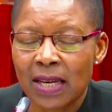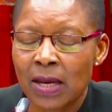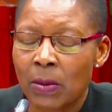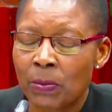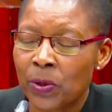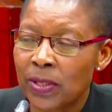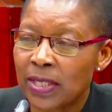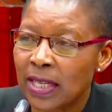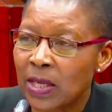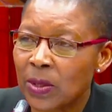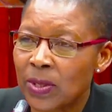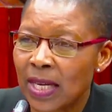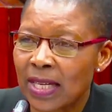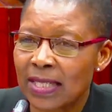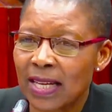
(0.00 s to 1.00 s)

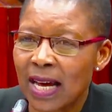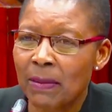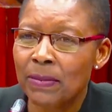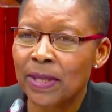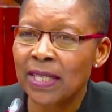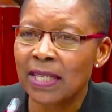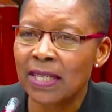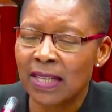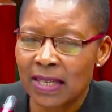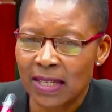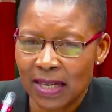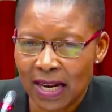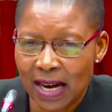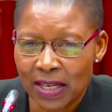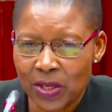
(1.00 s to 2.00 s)
Prosecutors are being
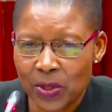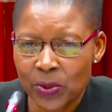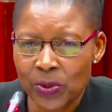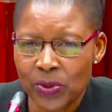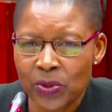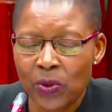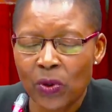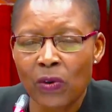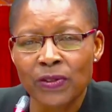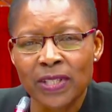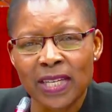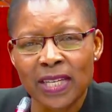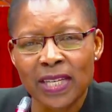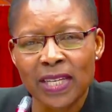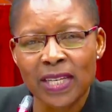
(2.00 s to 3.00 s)
accused of
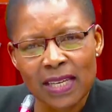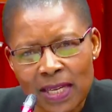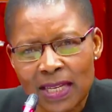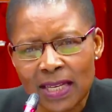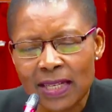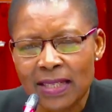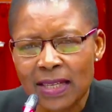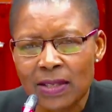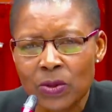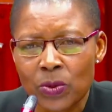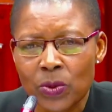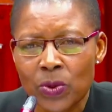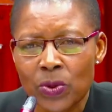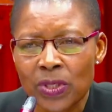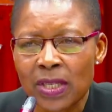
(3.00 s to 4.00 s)
taking many cases to
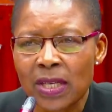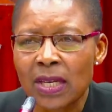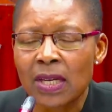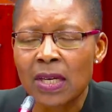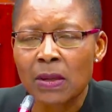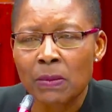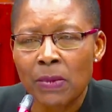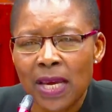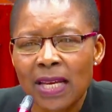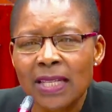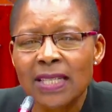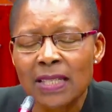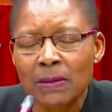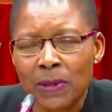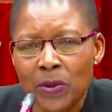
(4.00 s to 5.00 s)
court. It
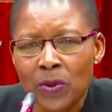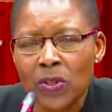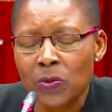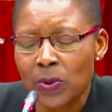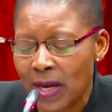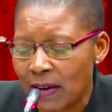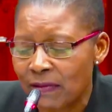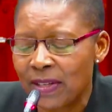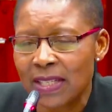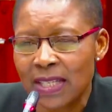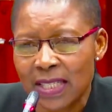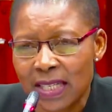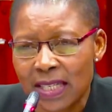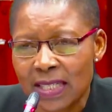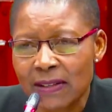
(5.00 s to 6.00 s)
is because we have
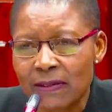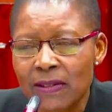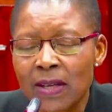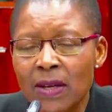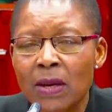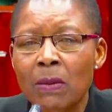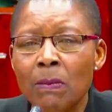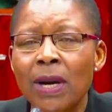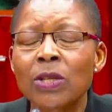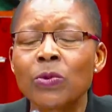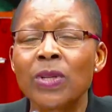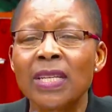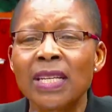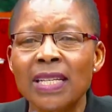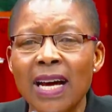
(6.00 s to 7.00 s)
initiatives, but we
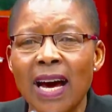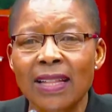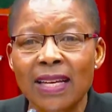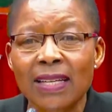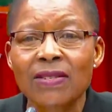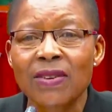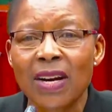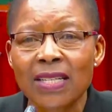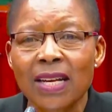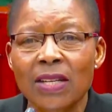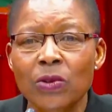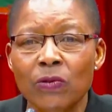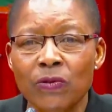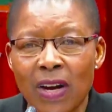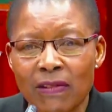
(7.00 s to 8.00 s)
need other structures
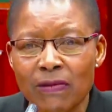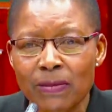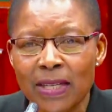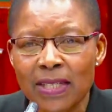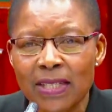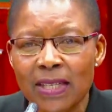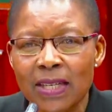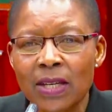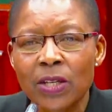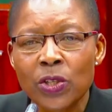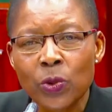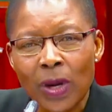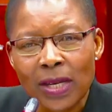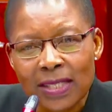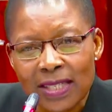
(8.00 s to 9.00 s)
of government
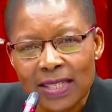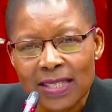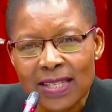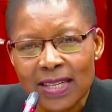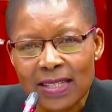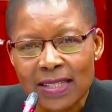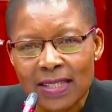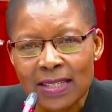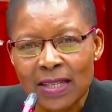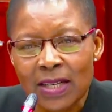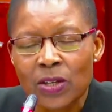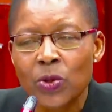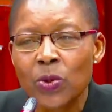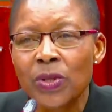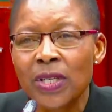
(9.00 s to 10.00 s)
to assist us
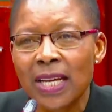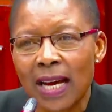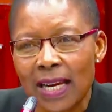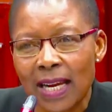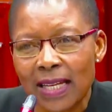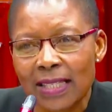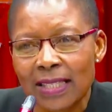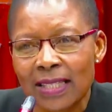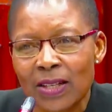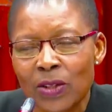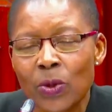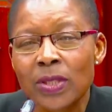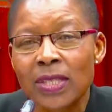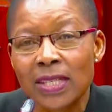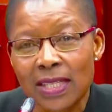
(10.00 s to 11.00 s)
to realize
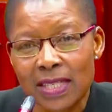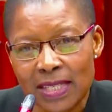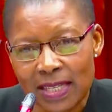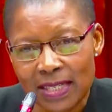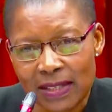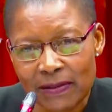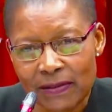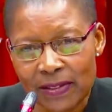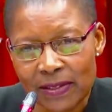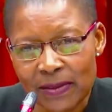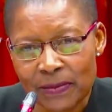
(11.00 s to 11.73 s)
those initiatives.